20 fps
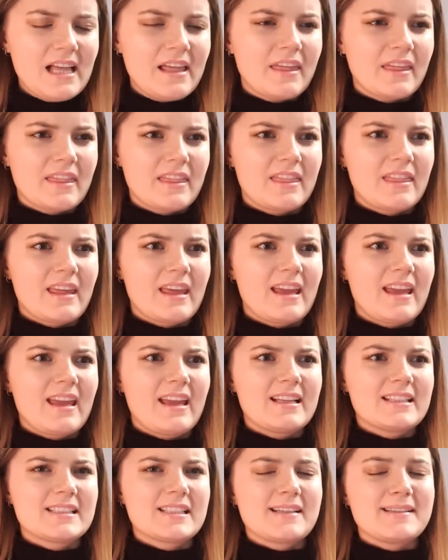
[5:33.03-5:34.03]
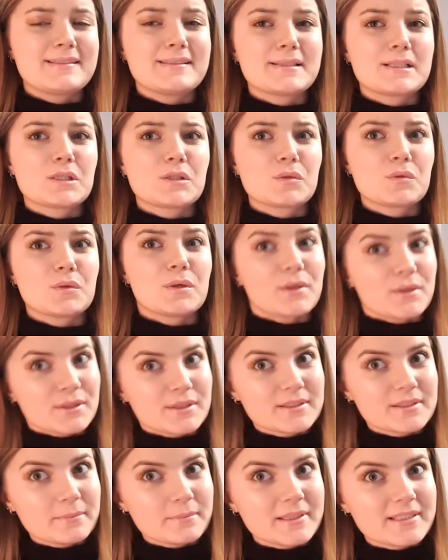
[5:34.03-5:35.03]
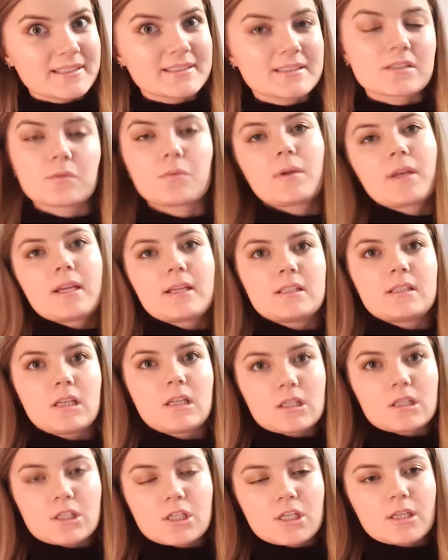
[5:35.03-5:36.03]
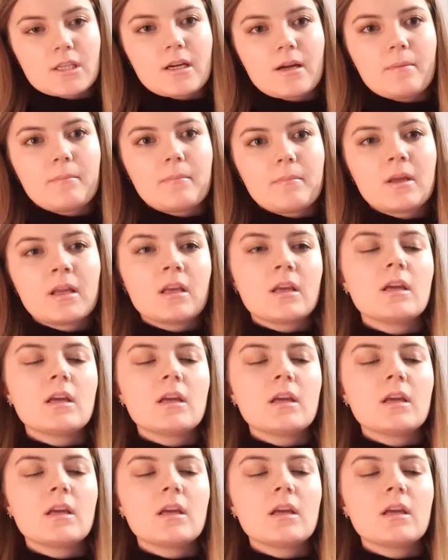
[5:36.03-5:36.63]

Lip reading: They tend to hurt a bit when I touch them.